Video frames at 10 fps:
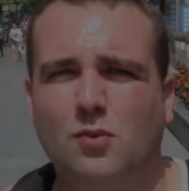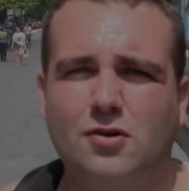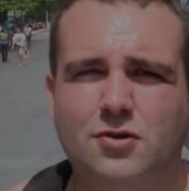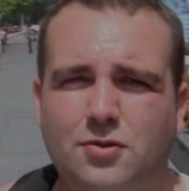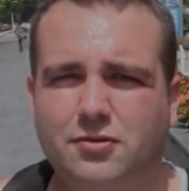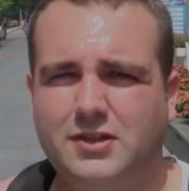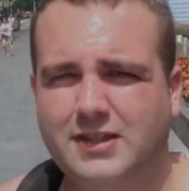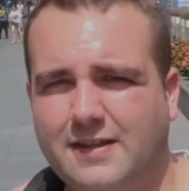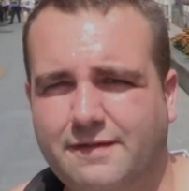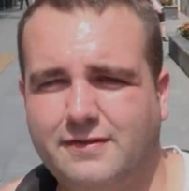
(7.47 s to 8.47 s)
What culture
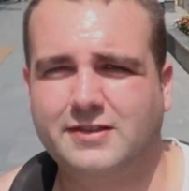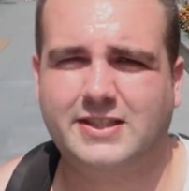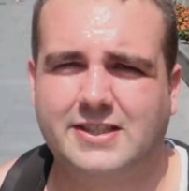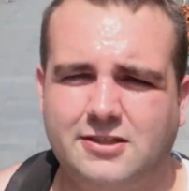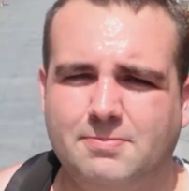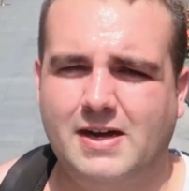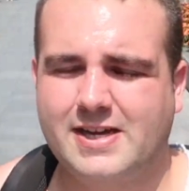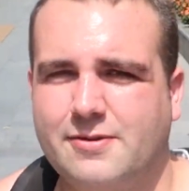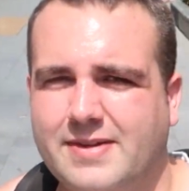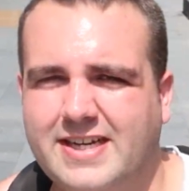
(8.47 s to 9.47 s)
differences
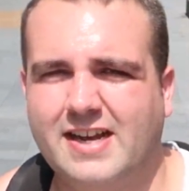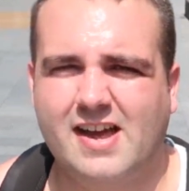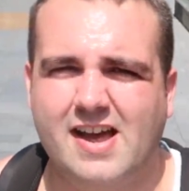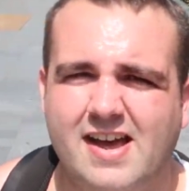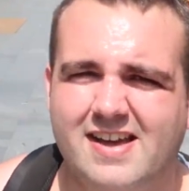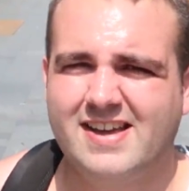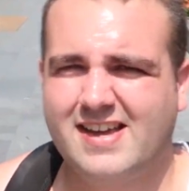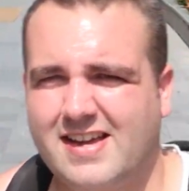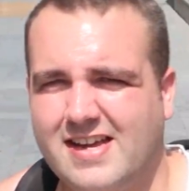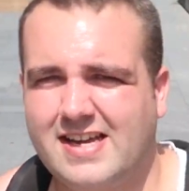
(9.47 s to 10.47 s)
might you encounter
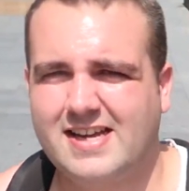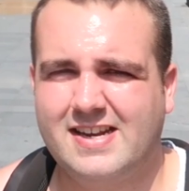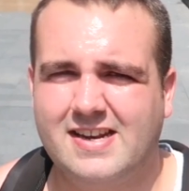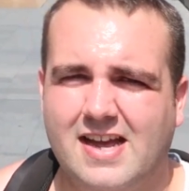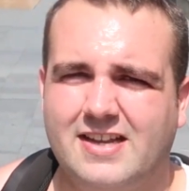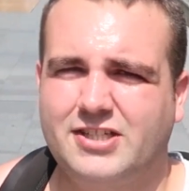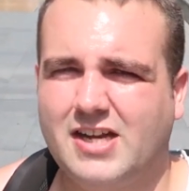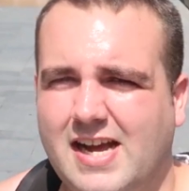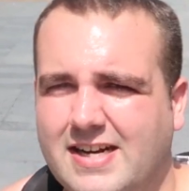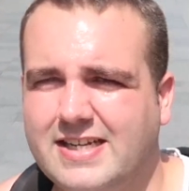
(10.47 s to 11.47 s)
in a
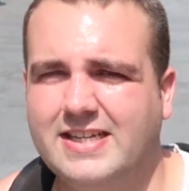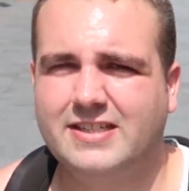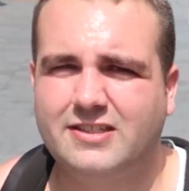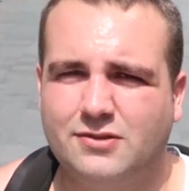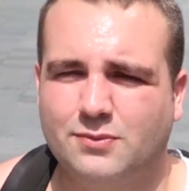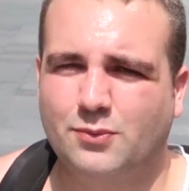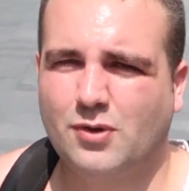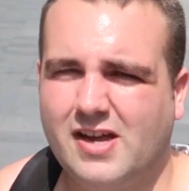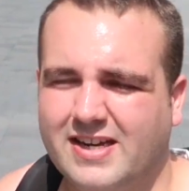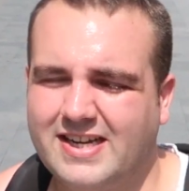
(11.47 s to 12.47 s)
Chinese
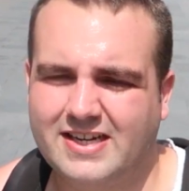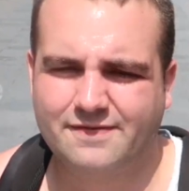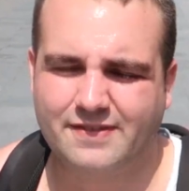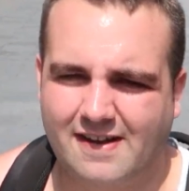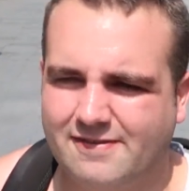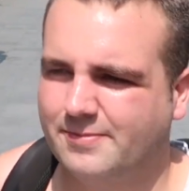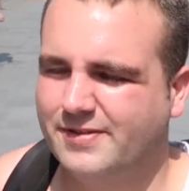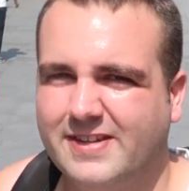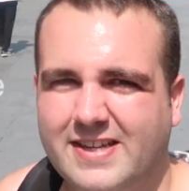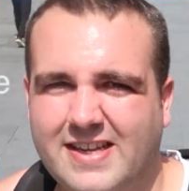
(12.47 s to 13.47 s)
working environment?